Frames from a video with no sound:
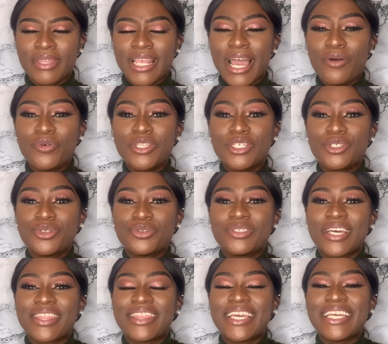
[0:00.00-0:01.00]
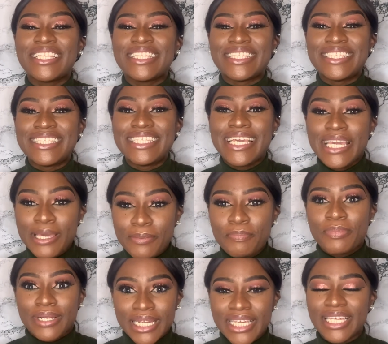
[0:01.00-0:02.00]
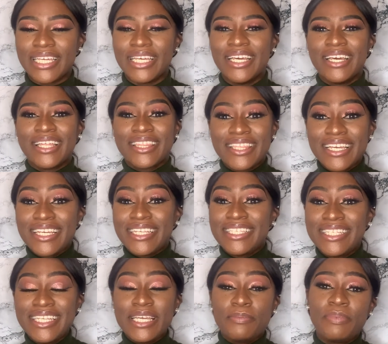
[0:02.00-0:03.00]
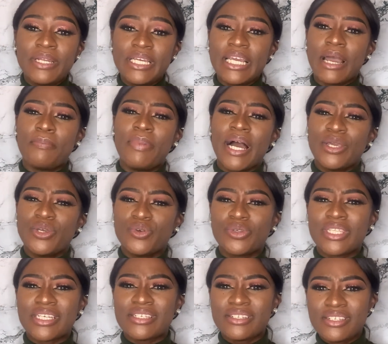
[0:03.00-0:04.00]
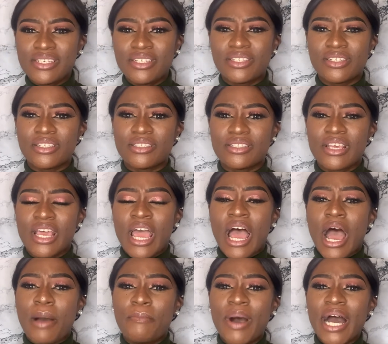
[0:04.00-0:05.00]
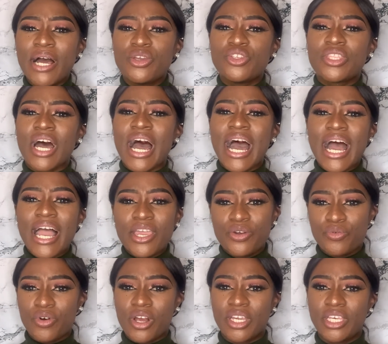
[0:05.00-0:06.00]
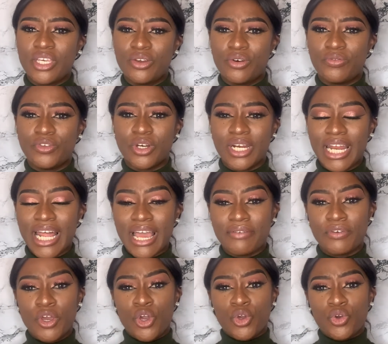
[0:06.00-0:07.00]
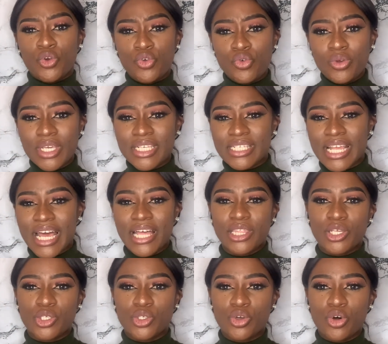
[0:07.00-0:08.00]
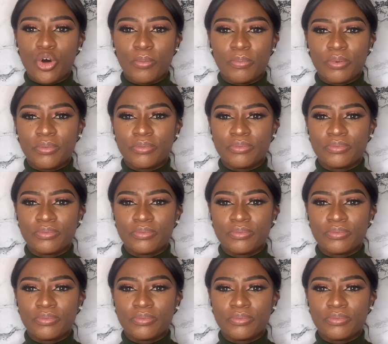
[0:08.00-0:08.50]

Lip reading: I wanted you to think deeply. Think deeply about your decisions, about the hierarchy of your life. Who is at the top?